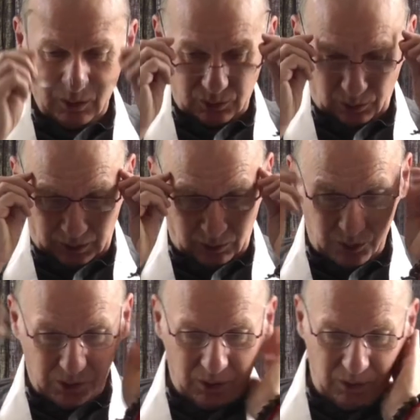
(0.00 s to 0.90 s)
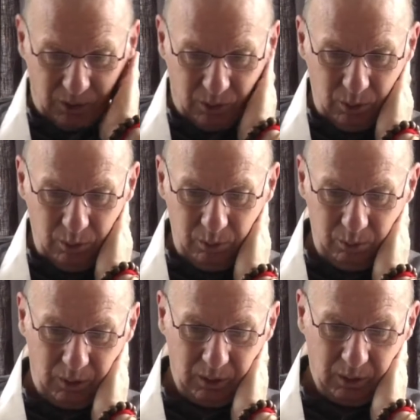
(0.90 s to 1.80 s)
So I think those are the, the
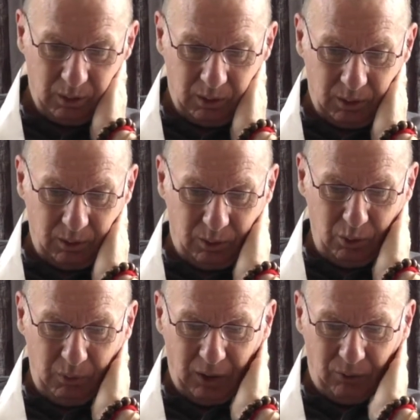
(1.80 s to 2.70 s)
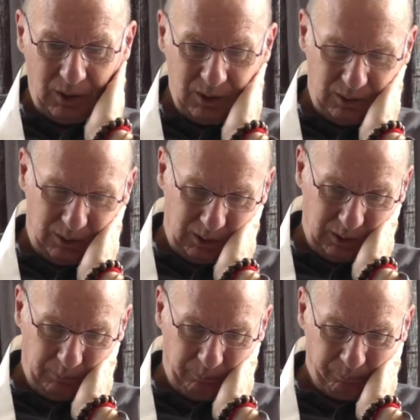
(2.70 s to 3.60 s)
two uh, the two main reasons.